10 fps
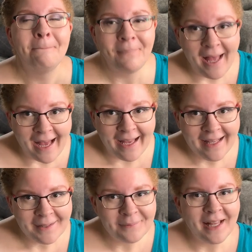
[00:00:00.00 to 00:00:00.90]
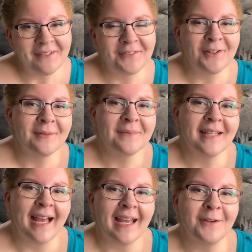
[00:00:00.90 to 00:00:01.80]
But platforms
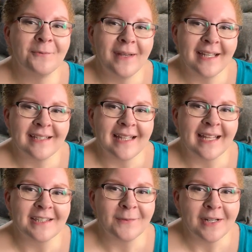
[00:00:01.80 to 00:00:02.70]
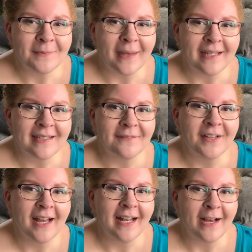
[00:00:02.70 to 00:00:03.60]
like Wix and Squarespace have
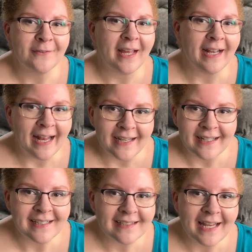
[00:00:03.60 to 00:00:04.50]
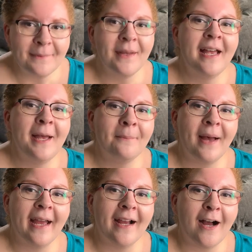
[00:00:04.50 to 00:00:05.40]
cut out that editing step
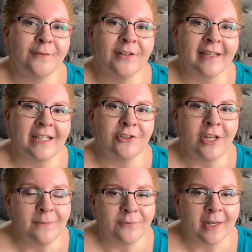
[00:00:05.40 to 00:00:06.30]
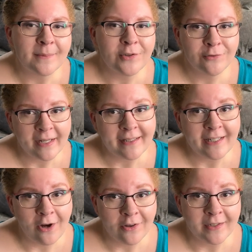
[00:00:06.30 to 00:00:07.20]
by offering these shape frames directly
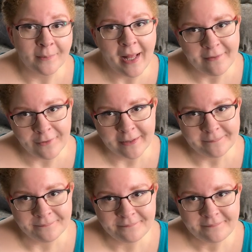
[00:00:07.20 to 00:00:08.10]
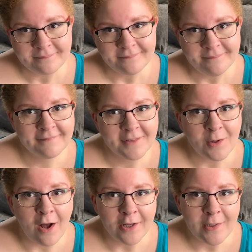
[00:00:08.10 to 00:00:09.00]
on their platform. So
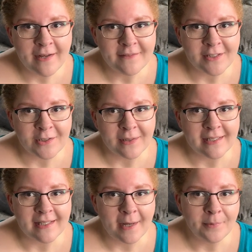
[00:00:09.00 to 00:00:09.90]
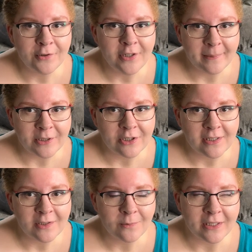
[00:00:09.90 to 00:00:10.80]
all you have to do is upload your
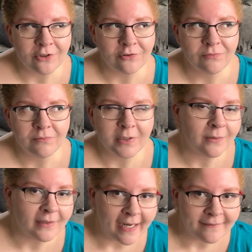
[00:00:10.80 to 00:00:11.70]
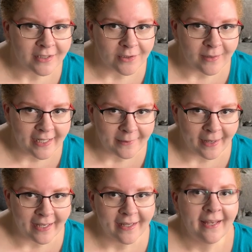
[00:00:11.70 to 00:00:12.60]
images, which you would have to do
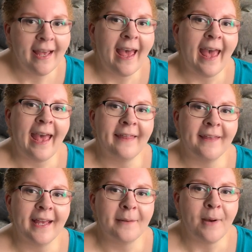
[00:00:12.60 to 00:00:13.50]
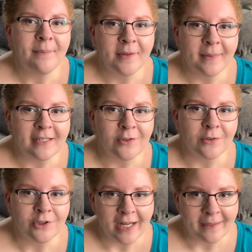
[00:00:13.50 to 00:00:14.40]
anyway, and then pop them into
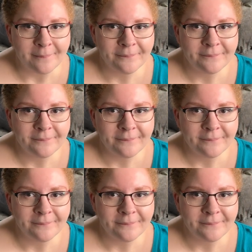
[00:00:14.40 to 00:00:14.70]
a shape.